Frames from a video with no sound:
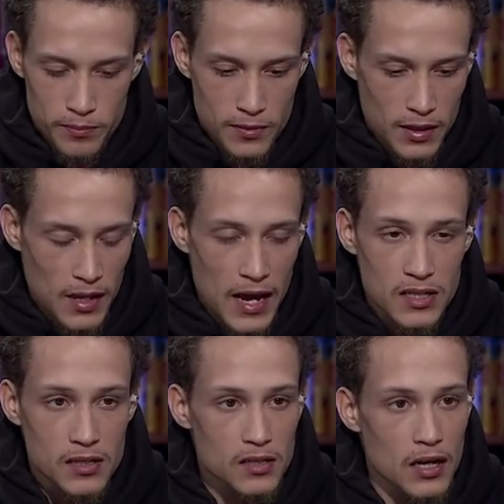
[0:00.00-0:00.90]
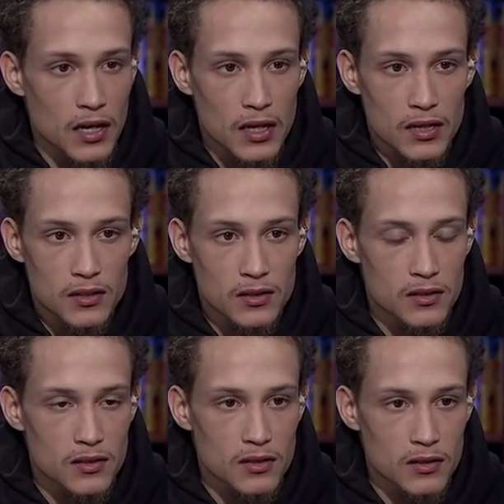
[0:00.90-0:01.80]
classes, I guess,
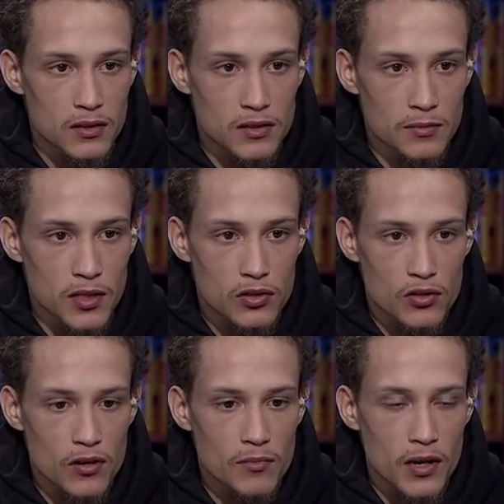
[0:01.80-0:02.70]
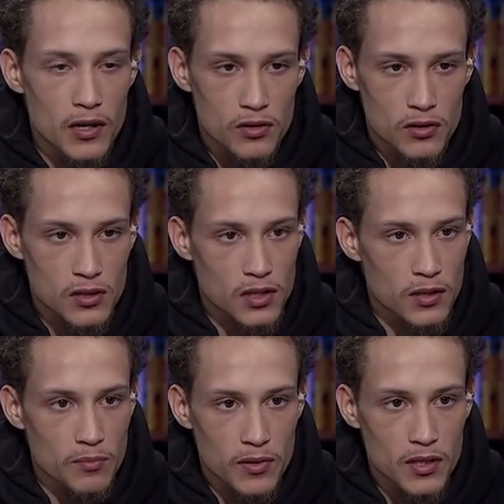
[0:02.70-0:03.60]
to, to make sure everybody's on the
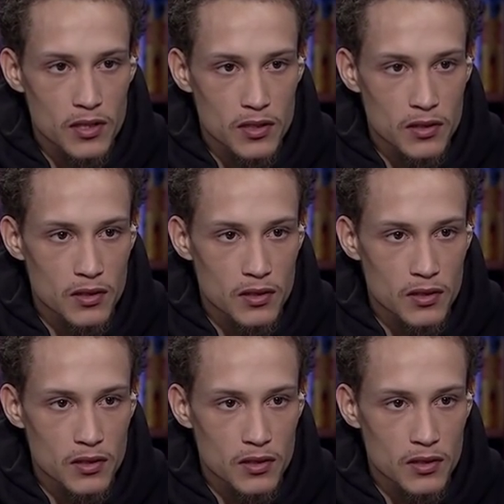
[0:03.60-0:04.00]
same page. And